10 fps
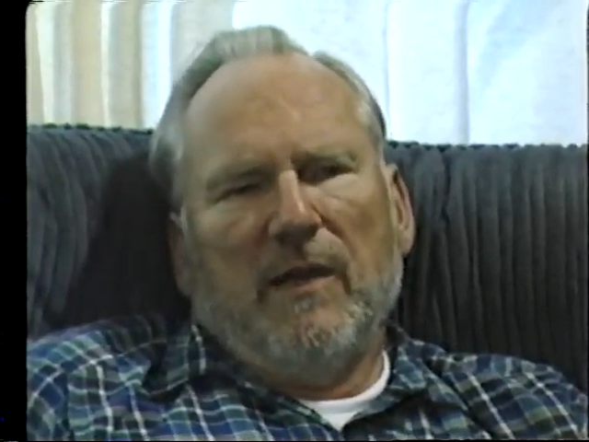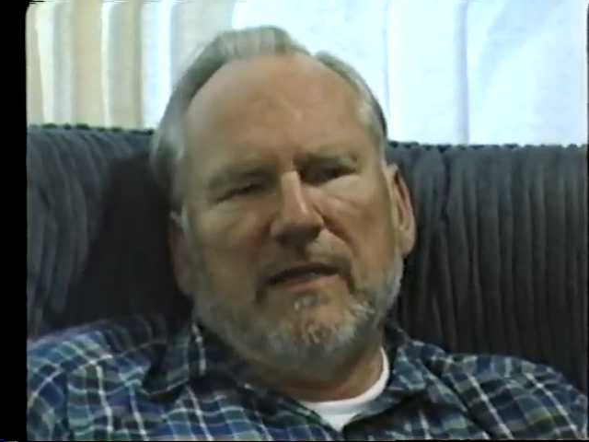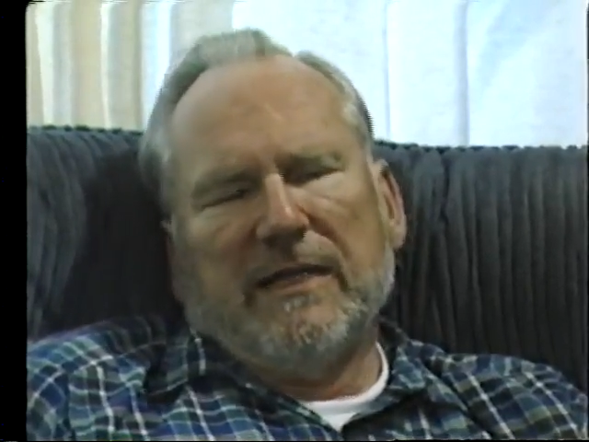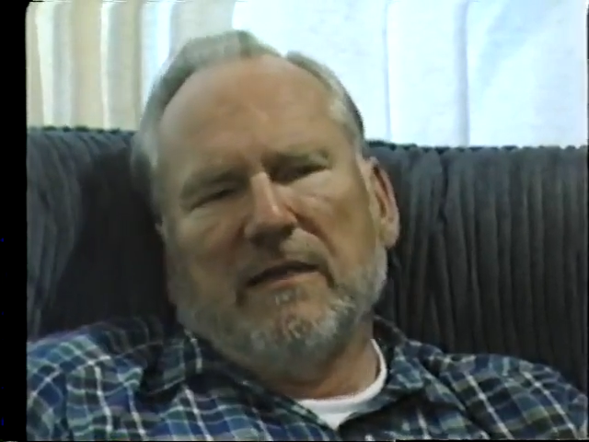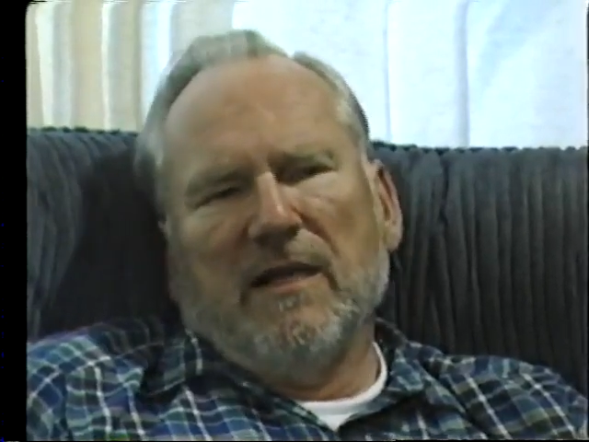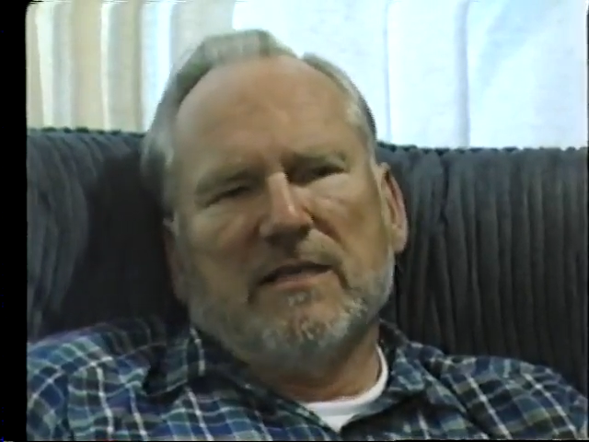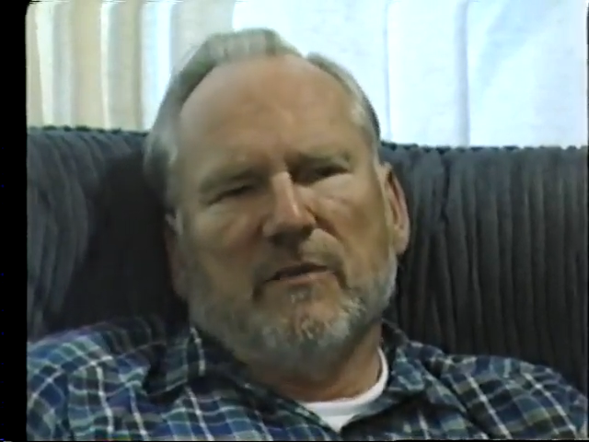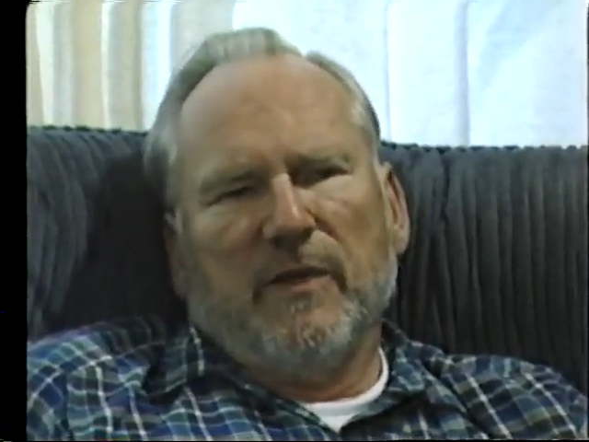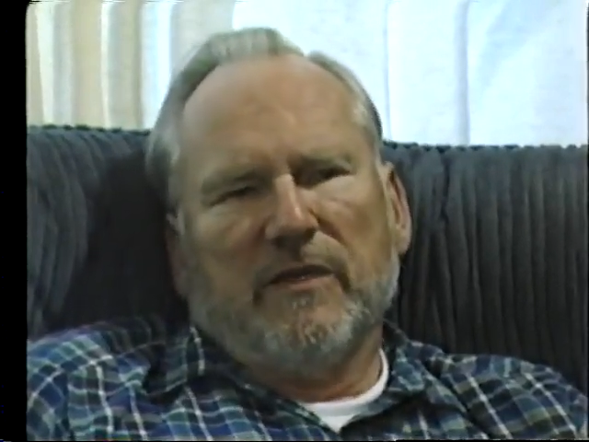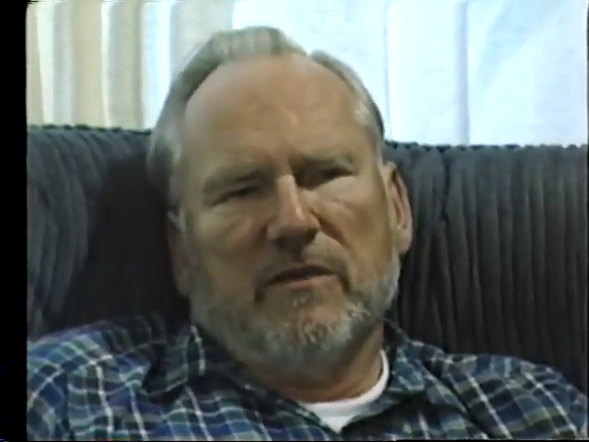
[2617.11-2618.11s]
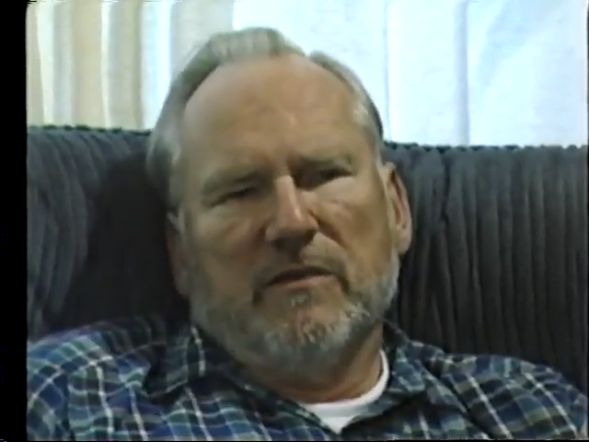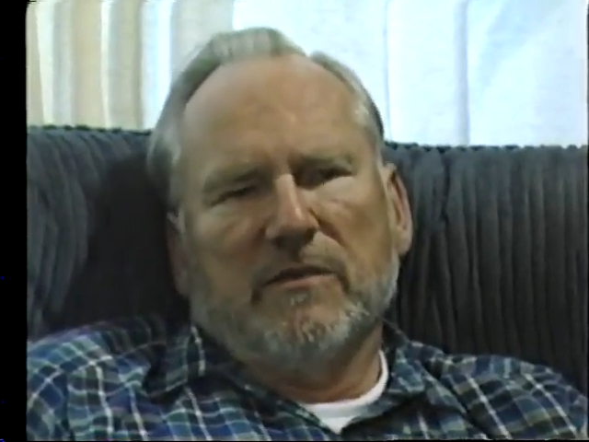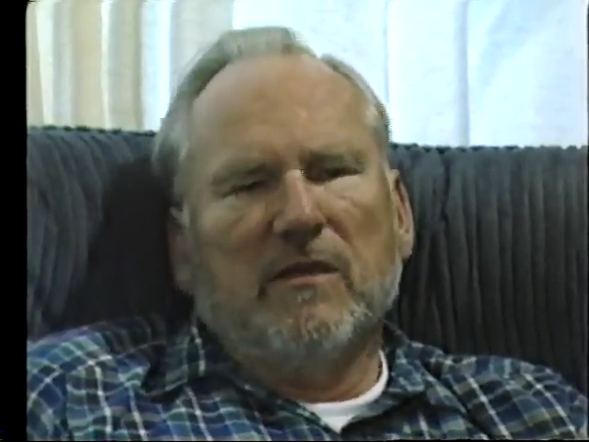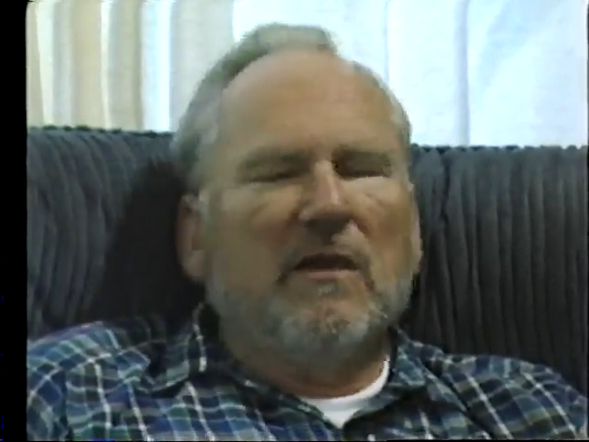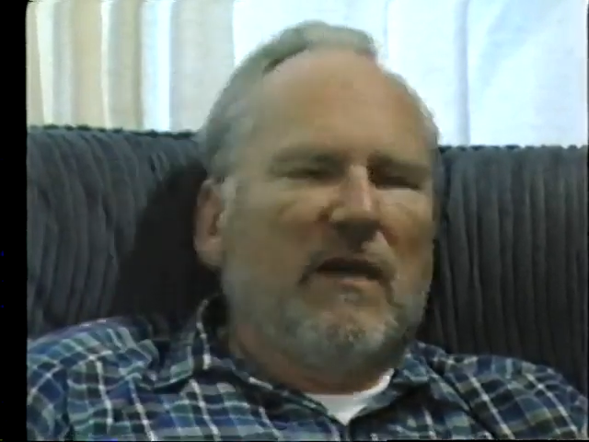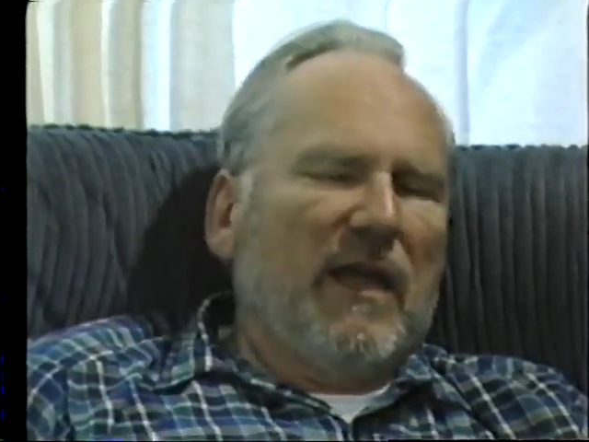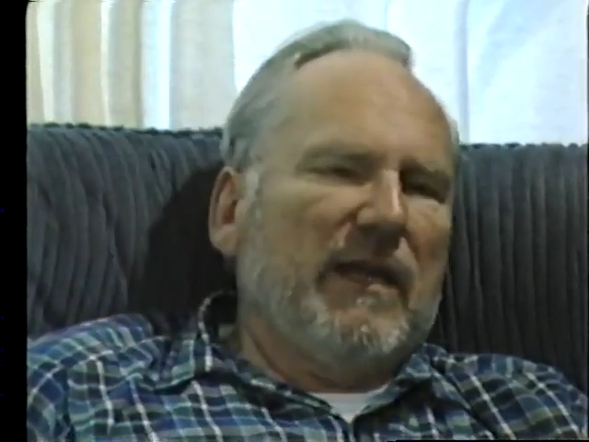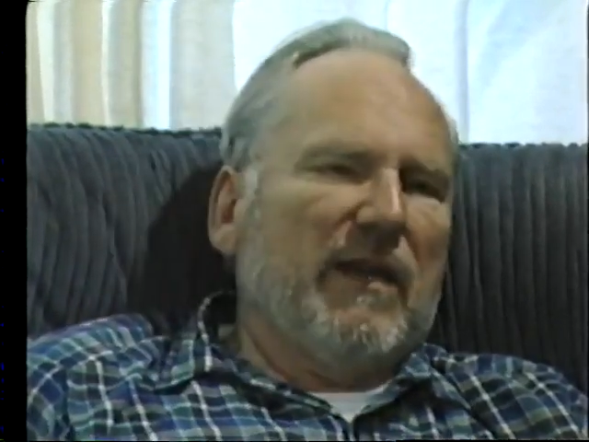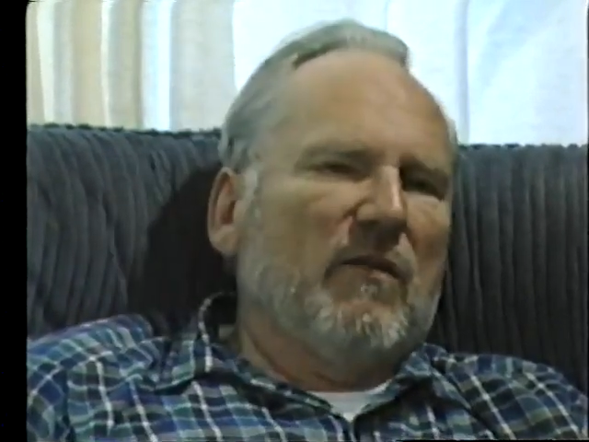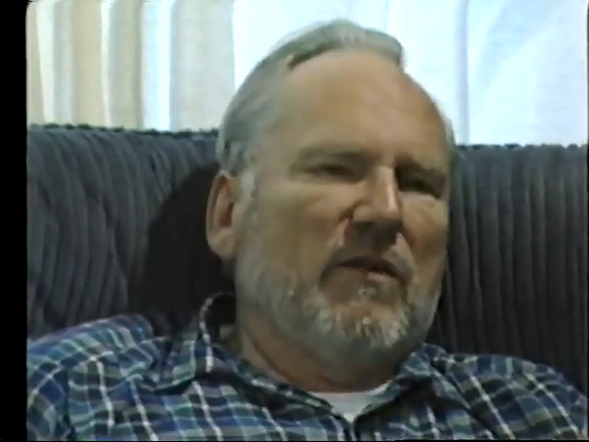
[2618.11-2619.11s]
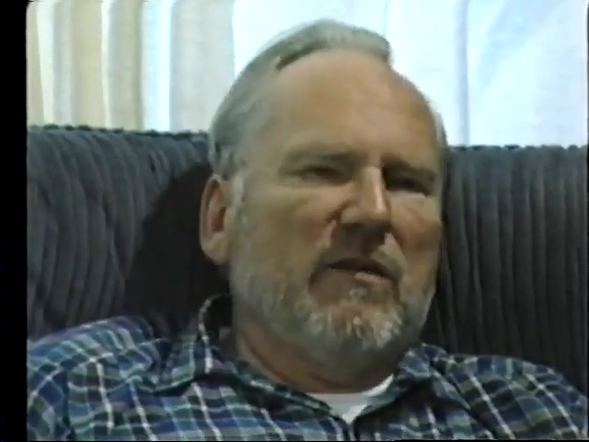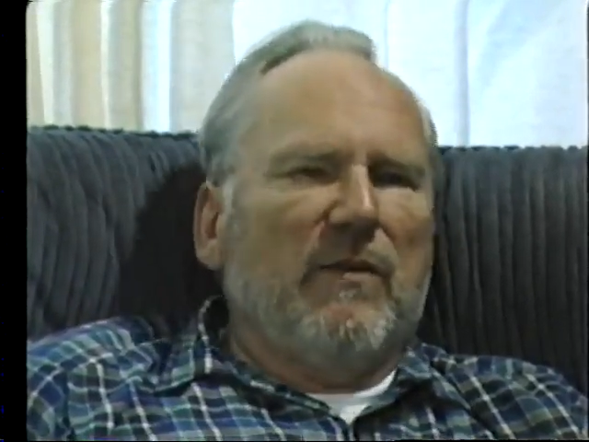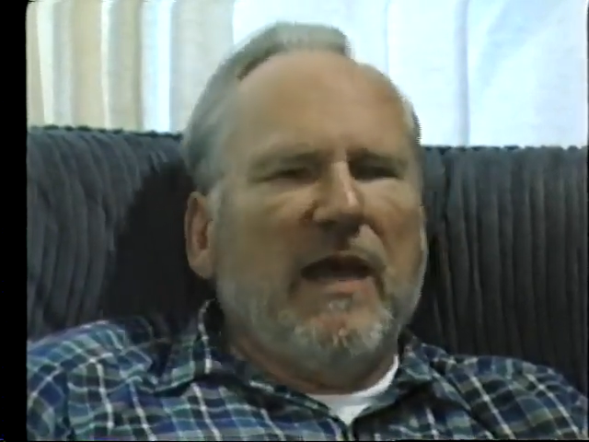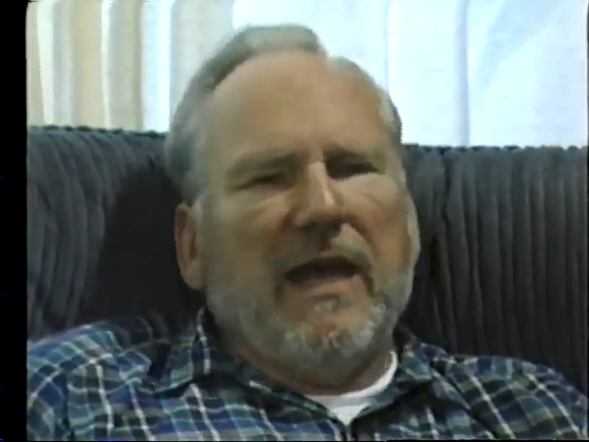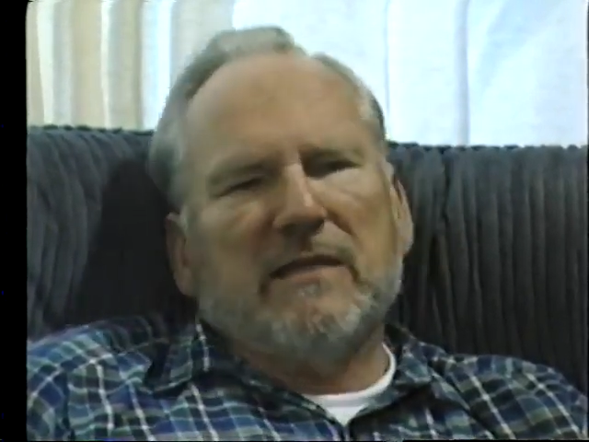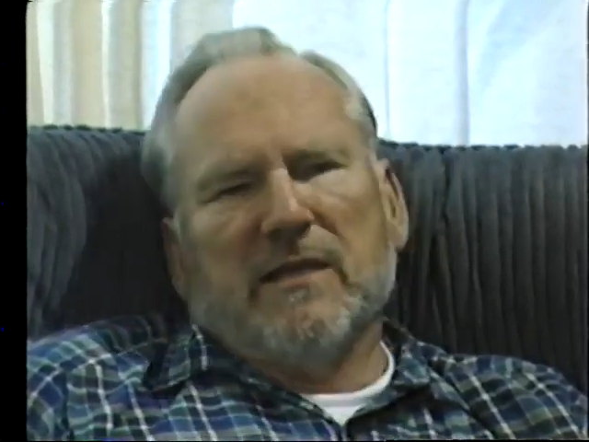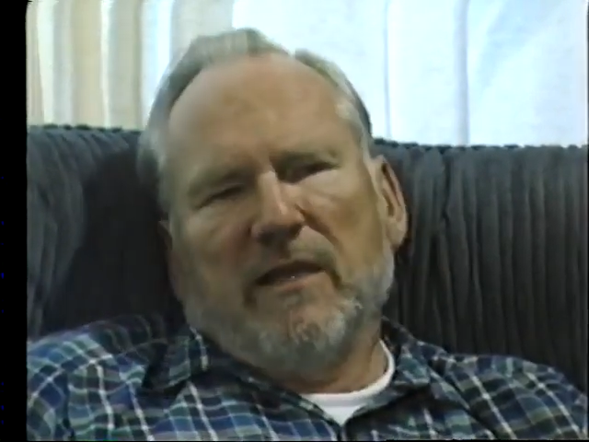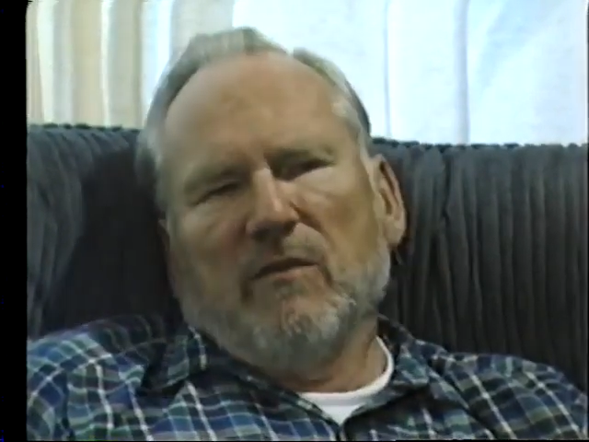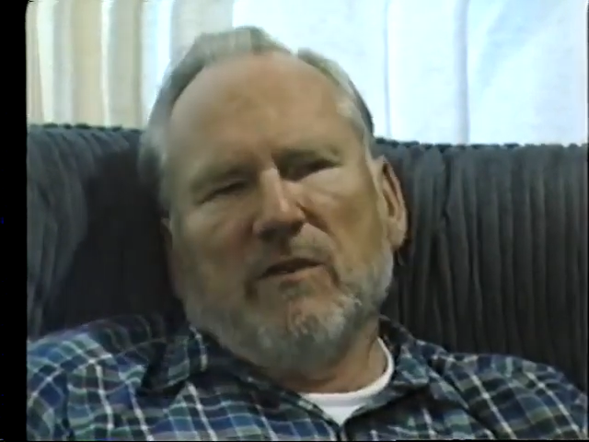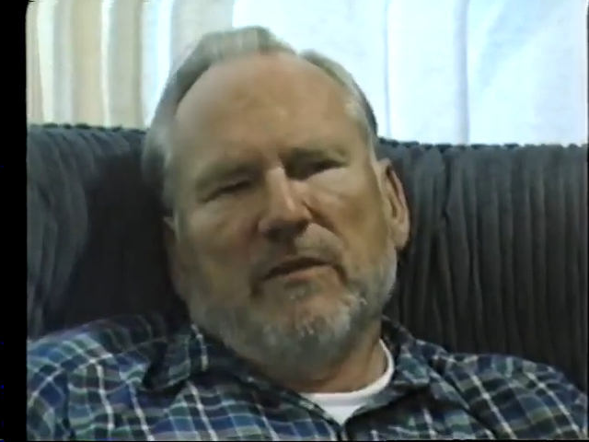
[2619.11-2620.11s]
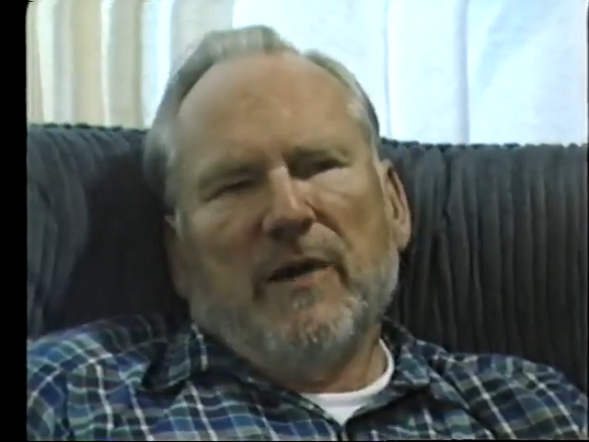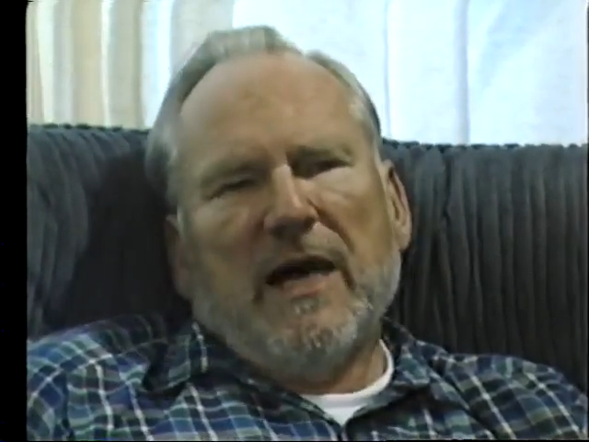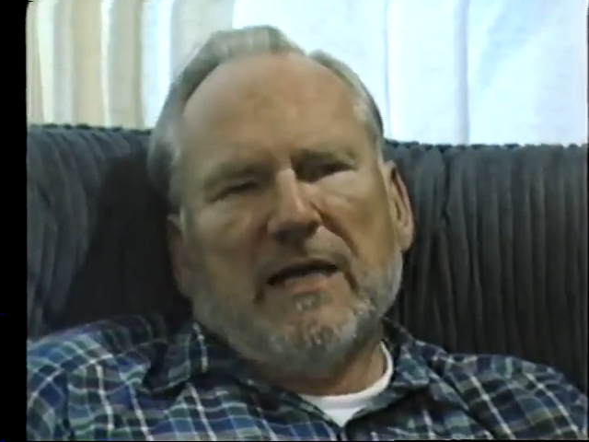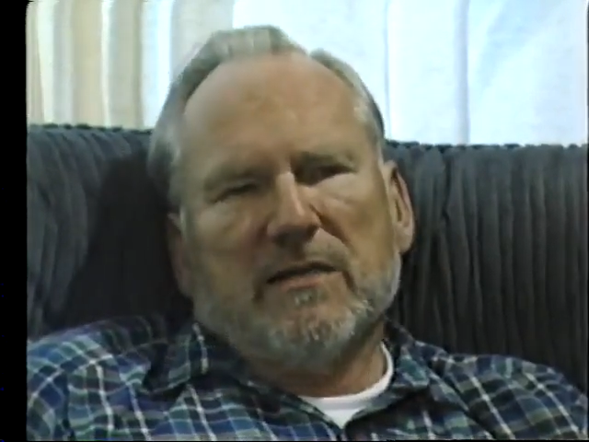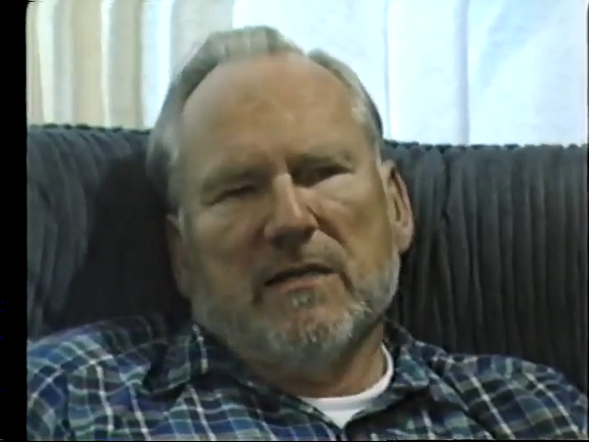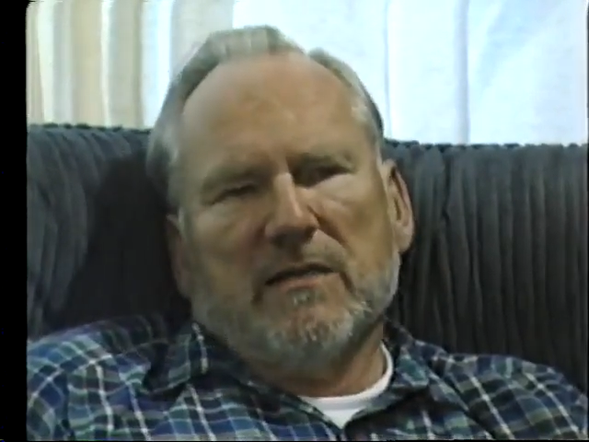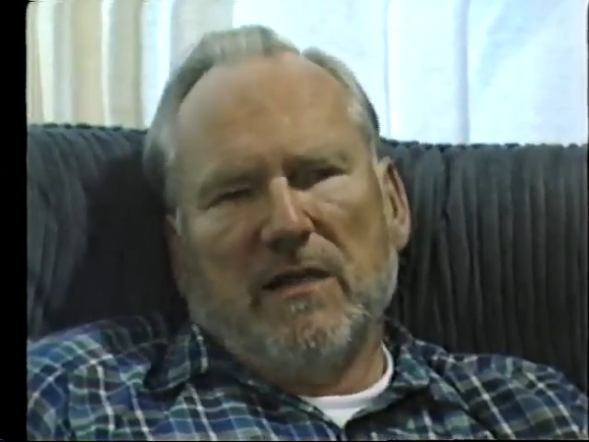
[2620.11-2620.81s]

I take lots of pictures, and they go into bags and they go into boxes,